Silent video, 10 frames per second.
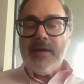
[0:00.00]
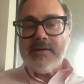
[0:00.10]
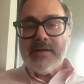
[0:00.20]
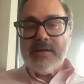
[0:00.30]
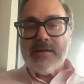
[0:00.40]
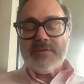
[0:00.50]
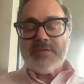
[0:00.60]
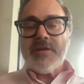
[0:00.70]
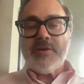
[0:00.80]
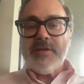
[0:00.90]
And
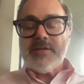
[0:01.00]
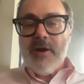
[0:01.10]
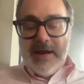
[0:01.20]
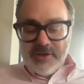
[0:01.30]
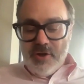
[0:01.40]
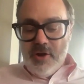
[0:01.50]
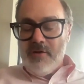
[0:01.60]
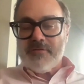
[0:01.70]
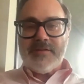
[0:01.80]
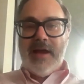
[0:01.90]
Tom's nearly a scratch golfer.